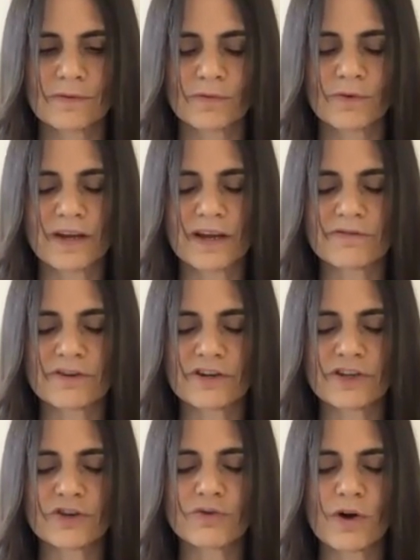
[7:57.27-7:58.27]
Whatever
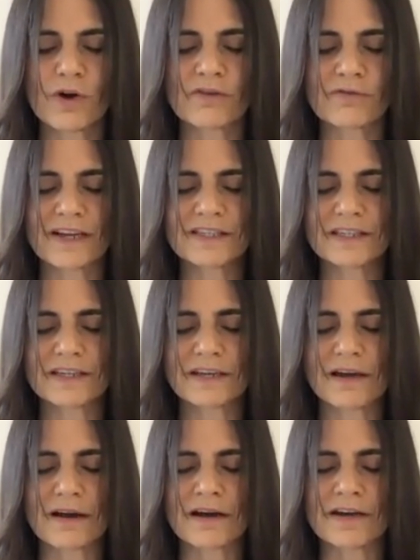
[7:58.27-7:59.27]
you are
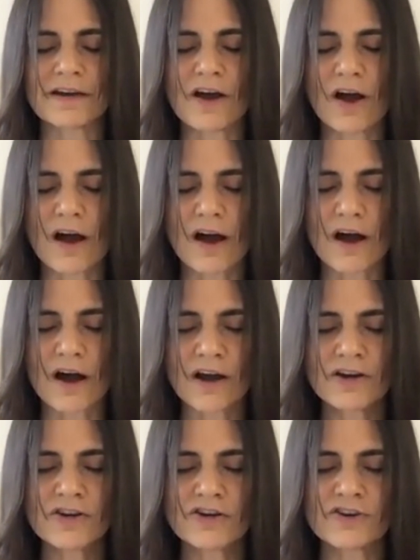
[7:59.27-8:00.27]
resting on
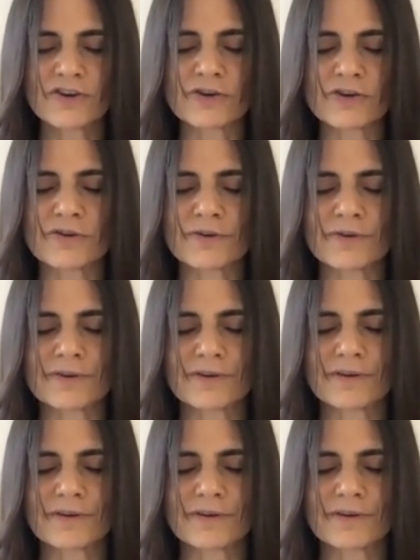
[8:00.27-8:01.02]
under